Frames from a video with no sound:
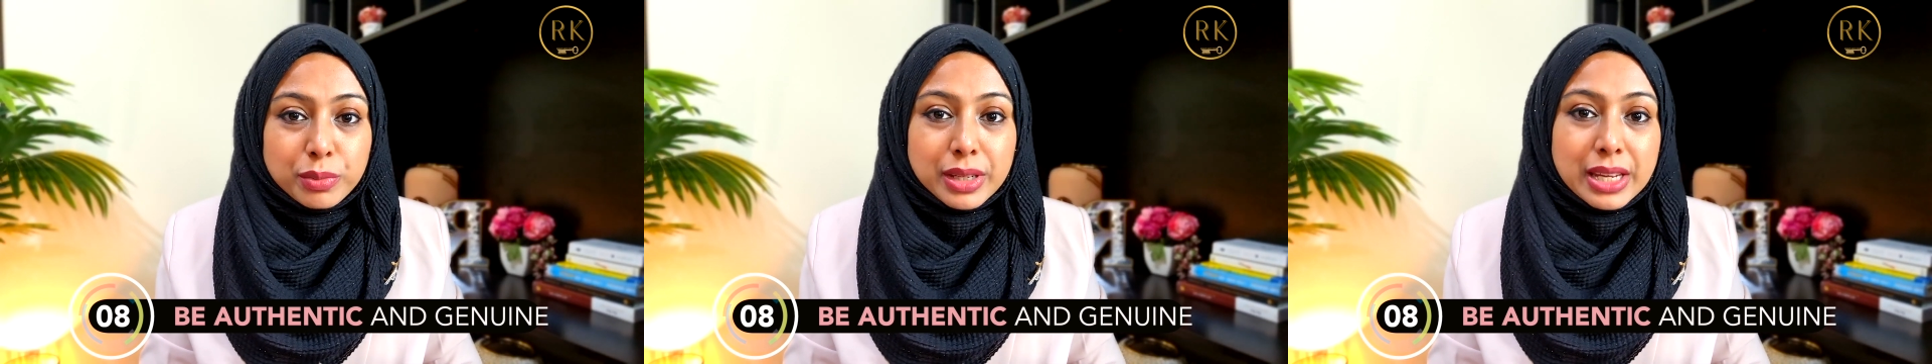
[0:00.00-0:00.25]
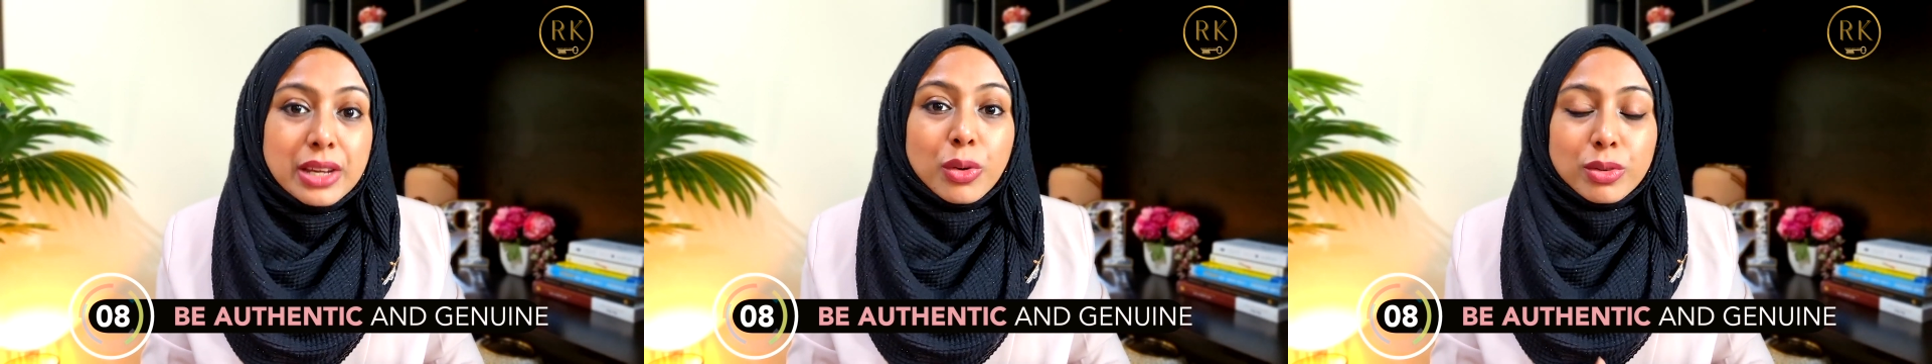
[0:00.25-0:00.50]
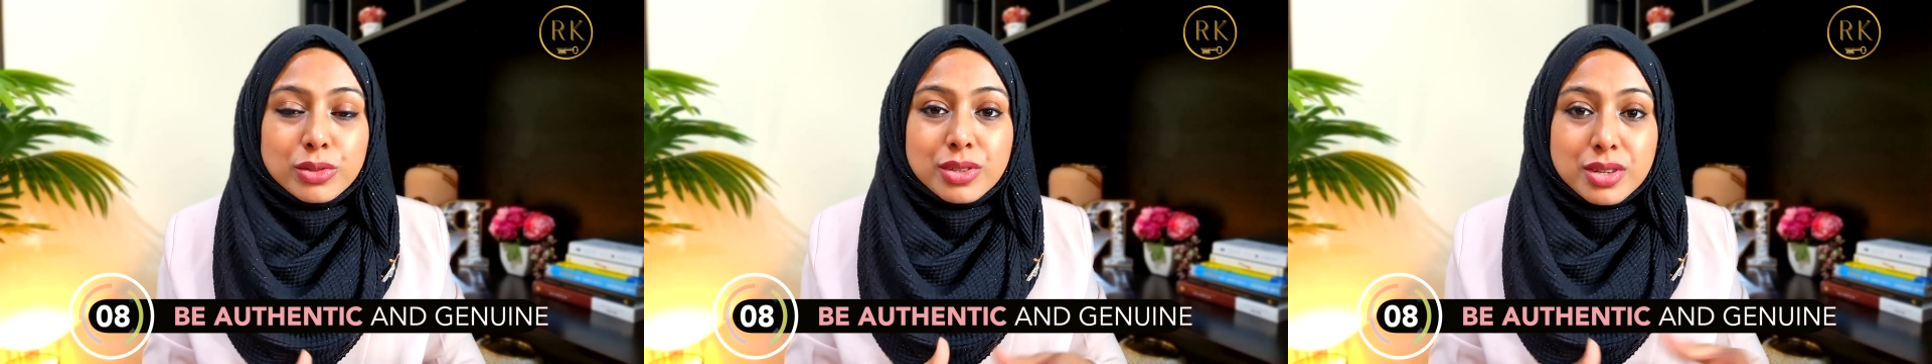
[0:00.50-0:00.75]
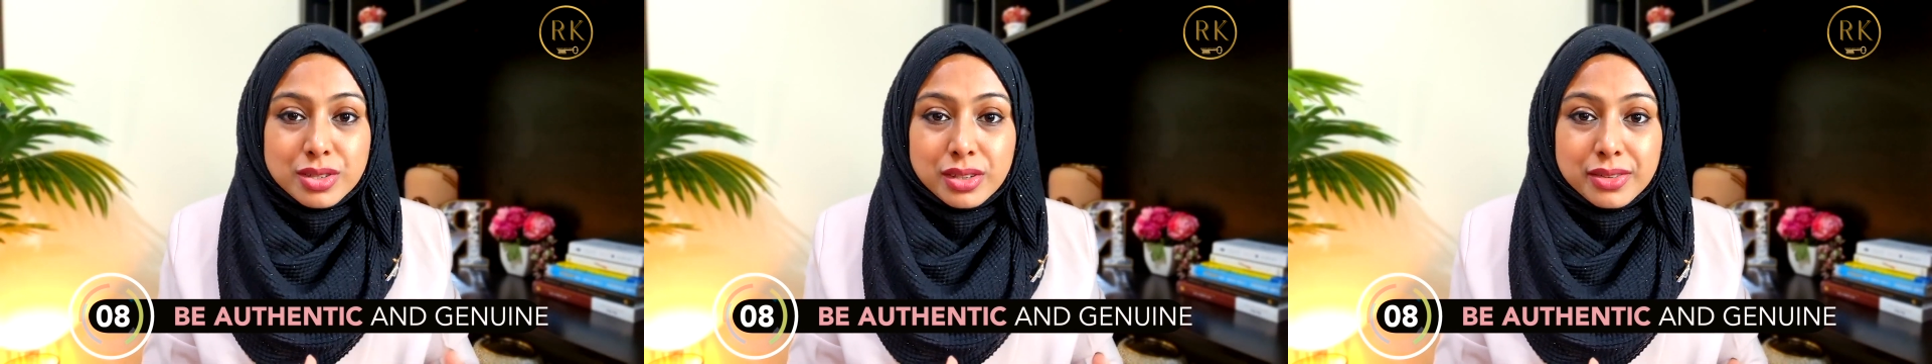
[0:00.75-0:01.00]
he also
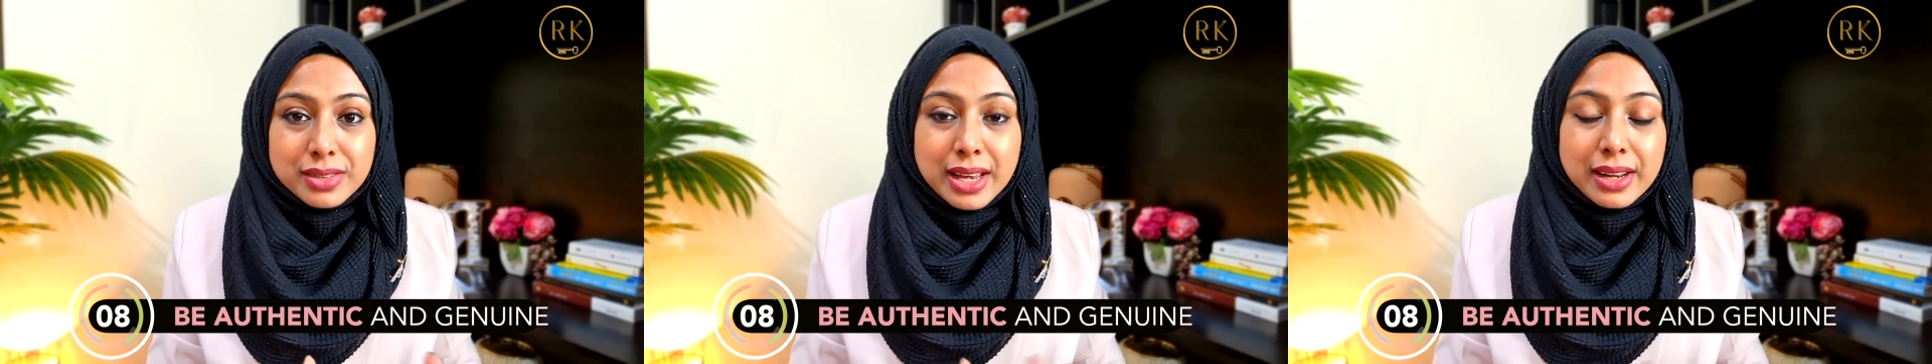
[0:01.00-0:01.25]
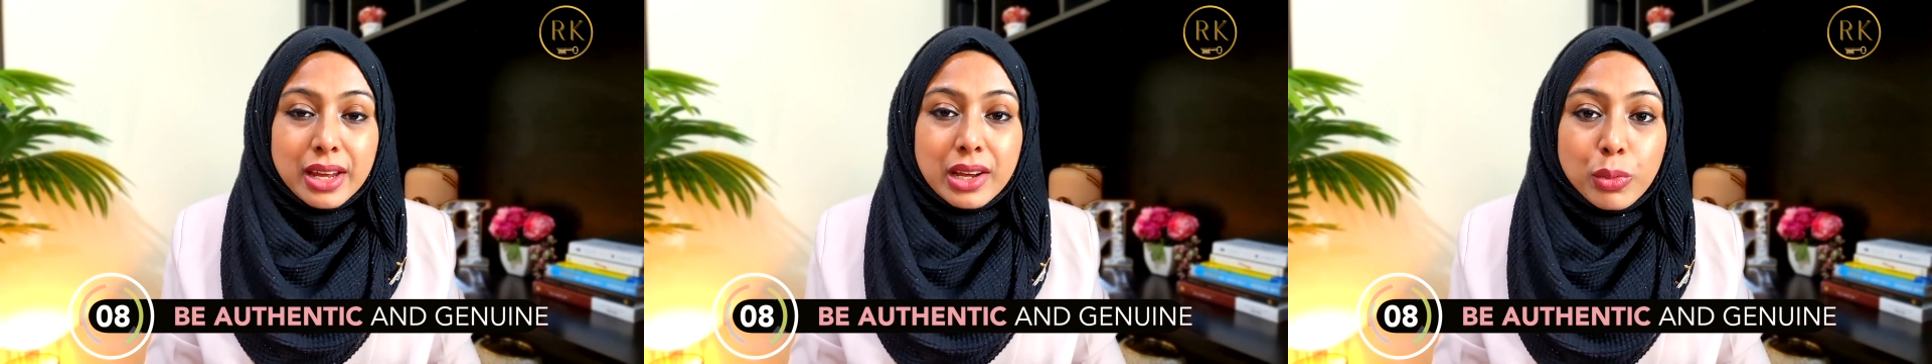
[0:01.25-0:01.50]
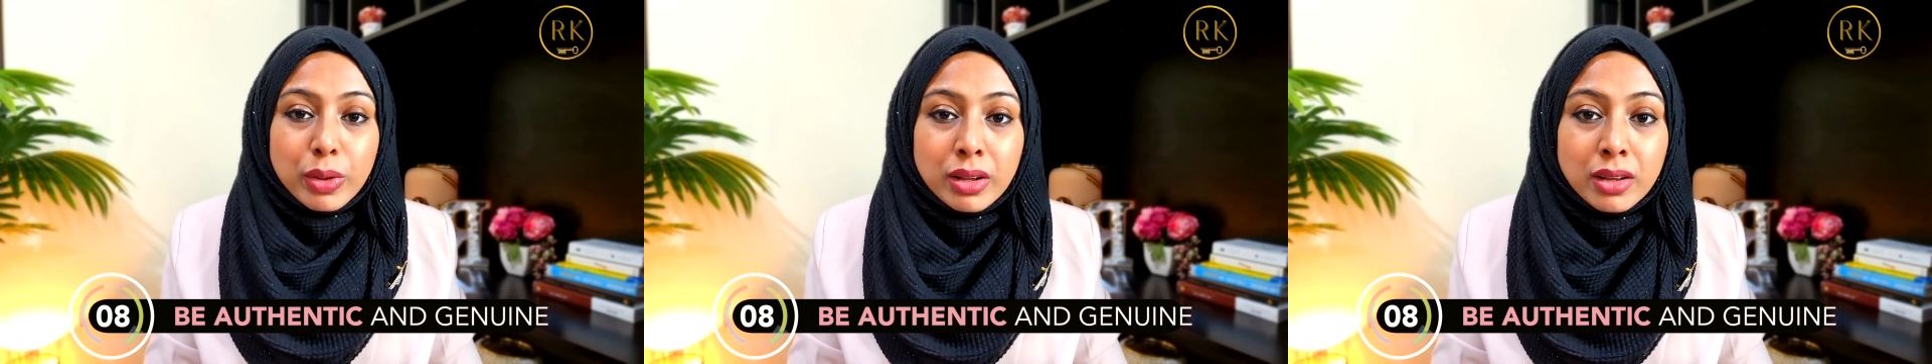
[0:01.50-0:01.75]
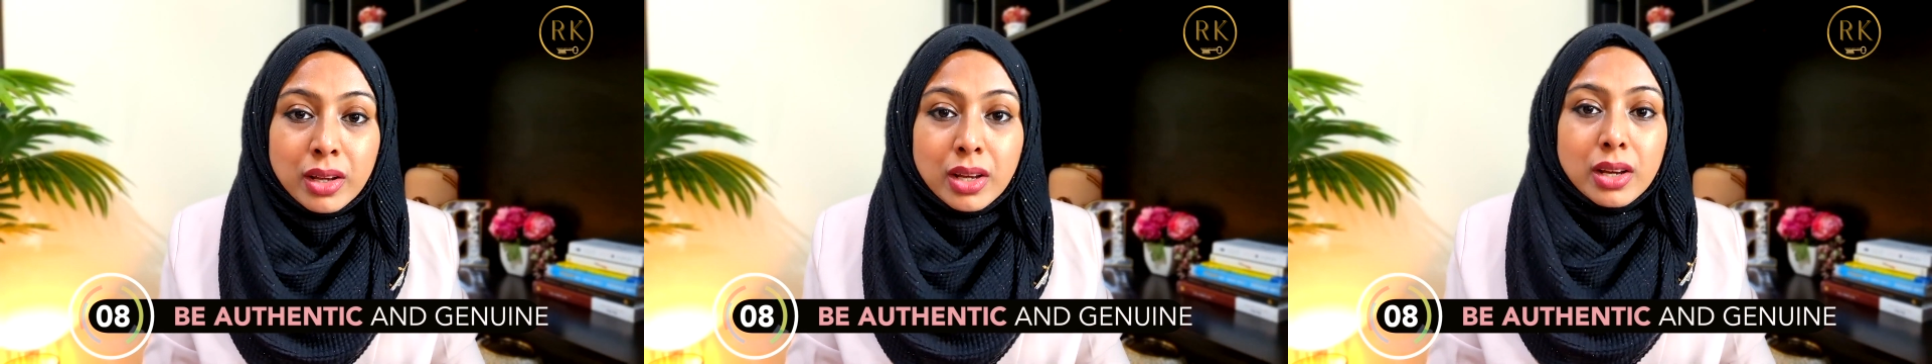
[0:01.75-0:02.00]
deserves an equal
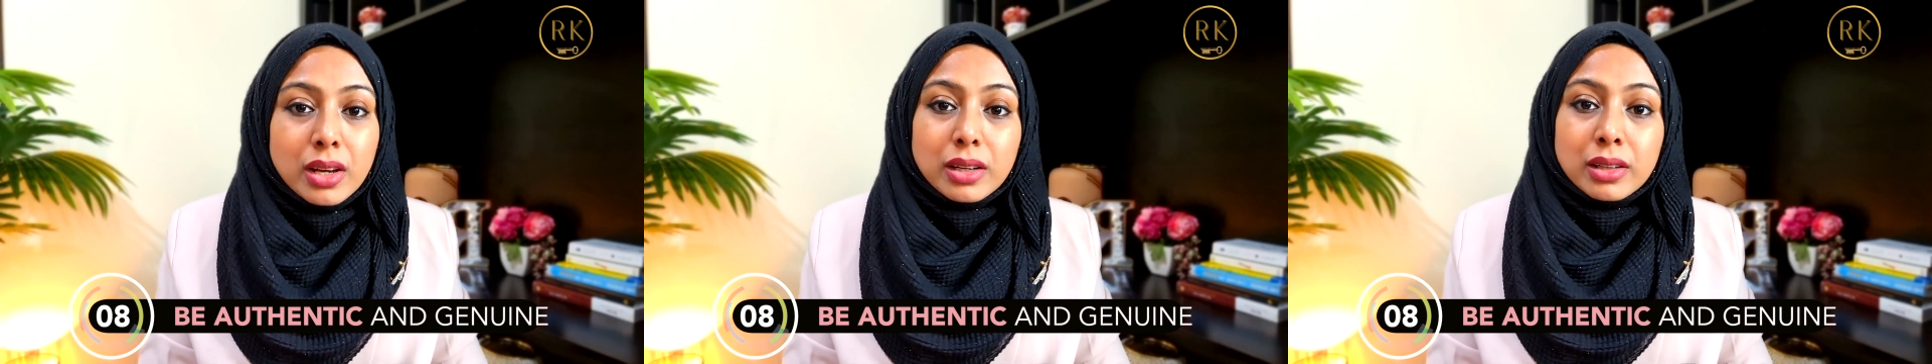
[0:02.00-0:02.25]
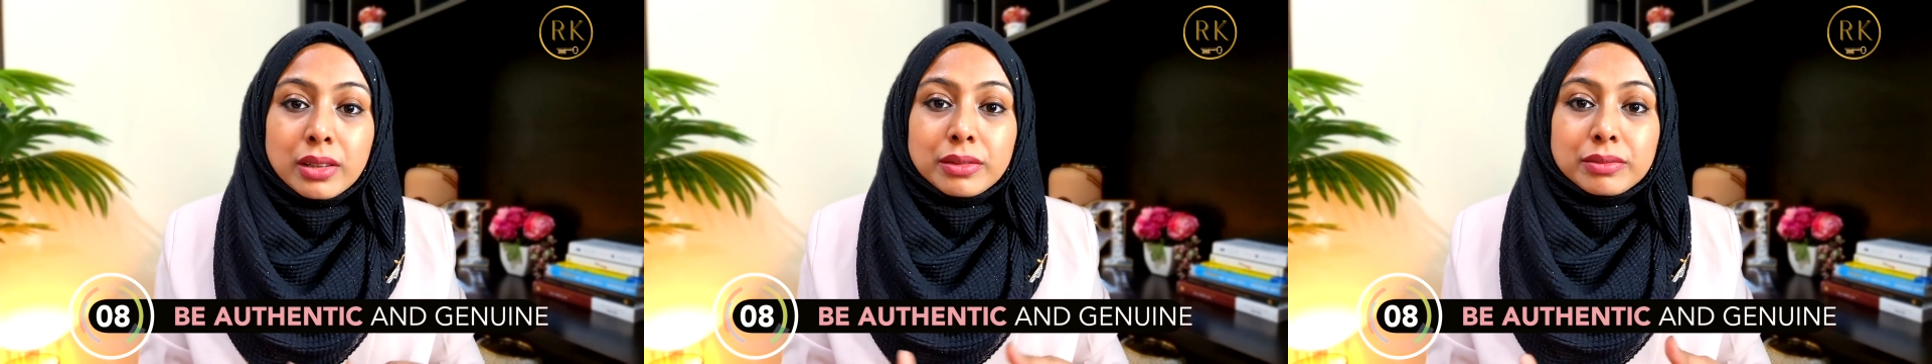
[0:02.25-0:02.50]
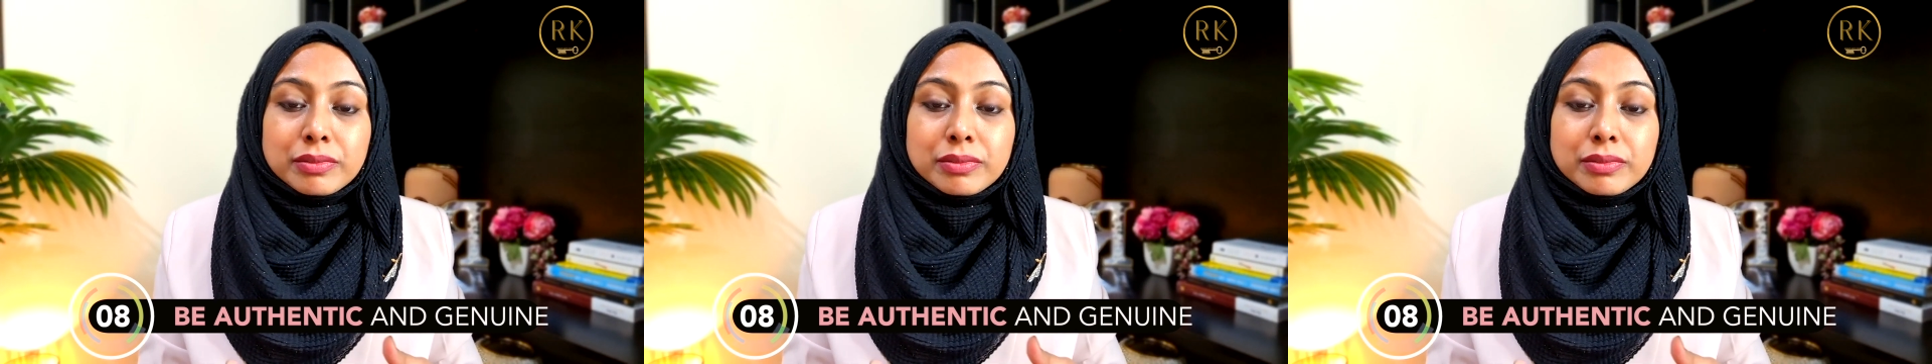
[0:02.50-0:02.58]
um,